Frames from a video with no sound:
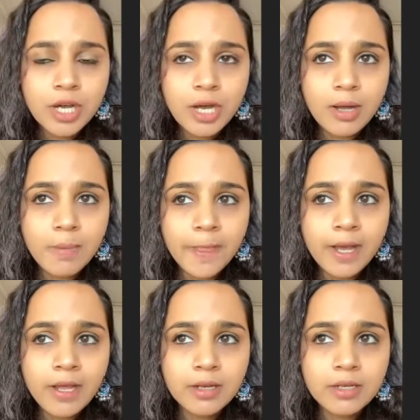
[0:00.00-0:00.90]

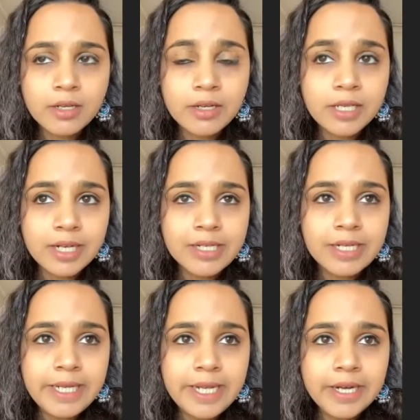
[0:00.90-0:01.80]
that
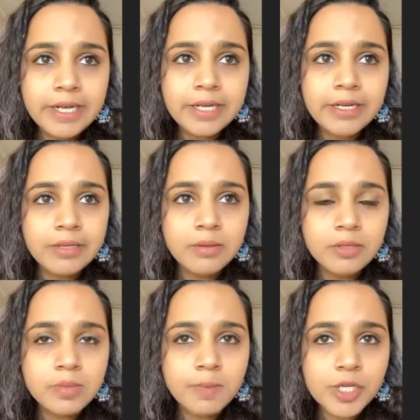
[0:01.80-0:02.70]
created
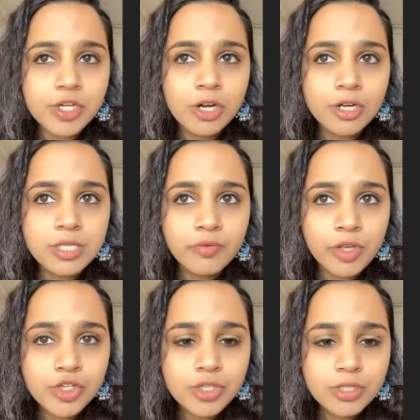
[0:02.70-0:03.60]
special
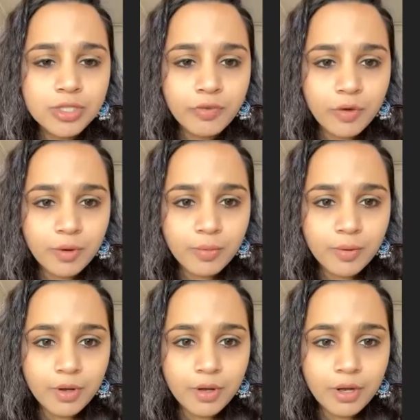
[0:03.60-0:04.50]
reservations for
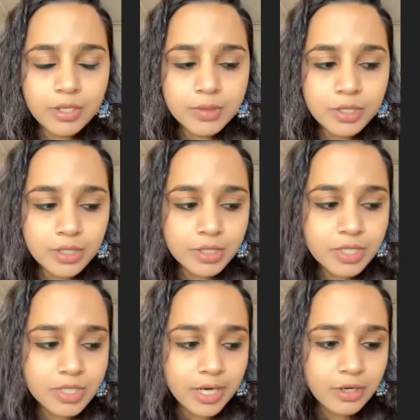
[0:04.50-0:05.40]
a certain
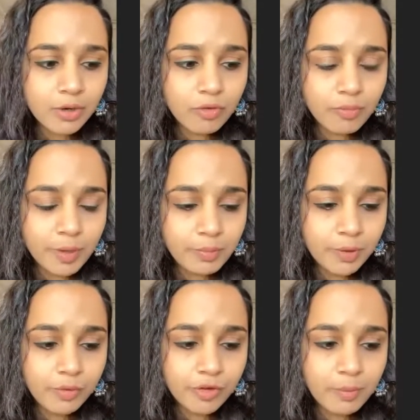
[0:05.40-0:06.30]
set of
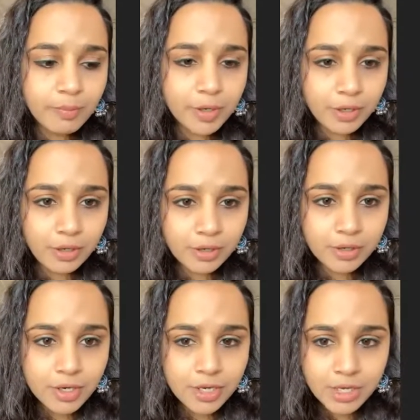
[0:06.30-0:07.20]
people from
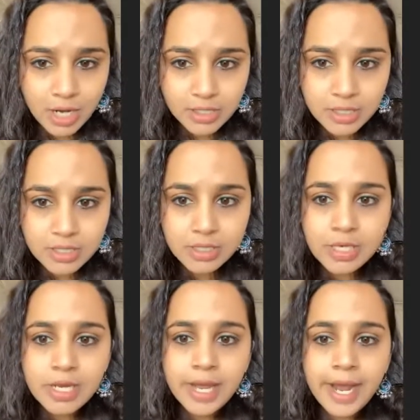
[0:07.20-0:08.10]
particular caste,
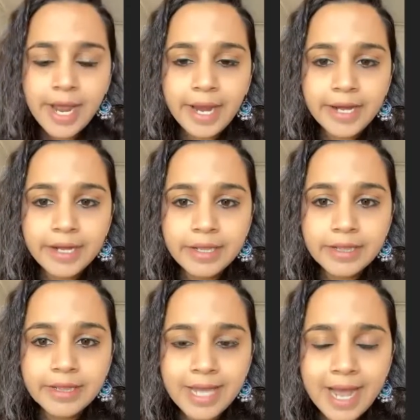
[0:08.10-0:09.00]
and
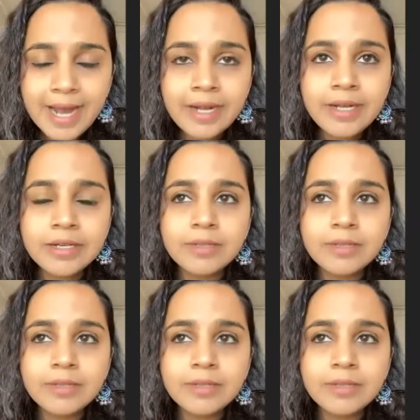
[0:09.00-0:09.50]
that